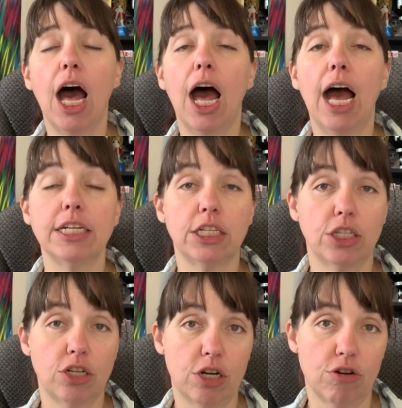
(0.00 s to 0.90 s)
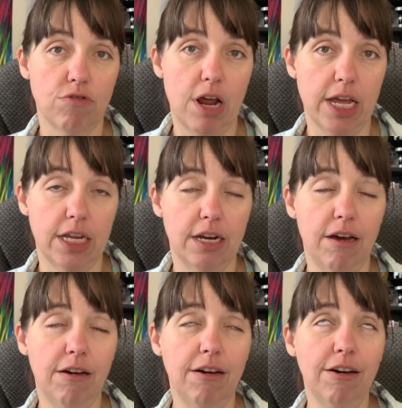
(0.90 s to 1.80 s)
I just started crying.
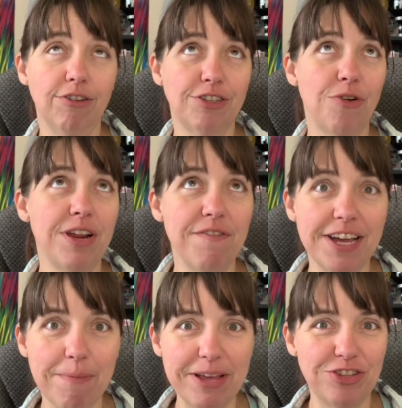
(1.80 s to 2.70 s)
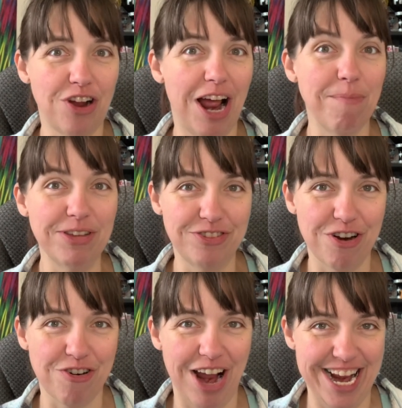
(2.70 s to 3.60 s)
Oh, don't even get me started. I'm gonna
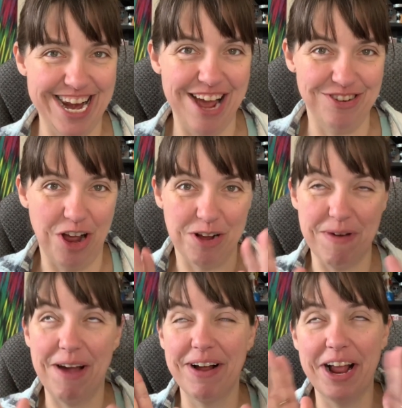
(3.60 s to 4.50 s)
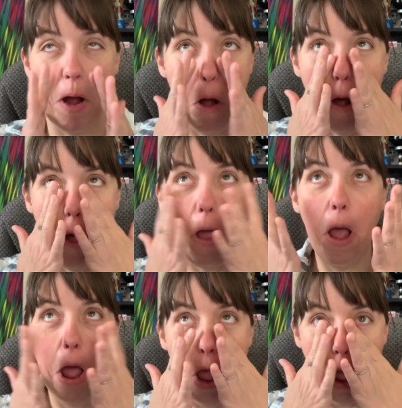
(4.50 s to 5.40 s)
start crying now. Talking about I oh
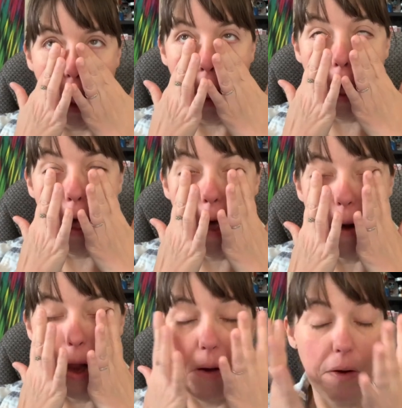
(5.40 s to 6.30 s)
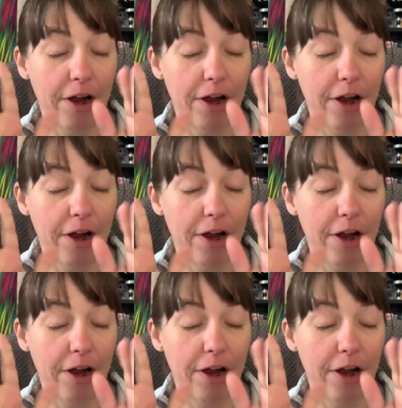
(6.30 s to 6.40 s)
oh no.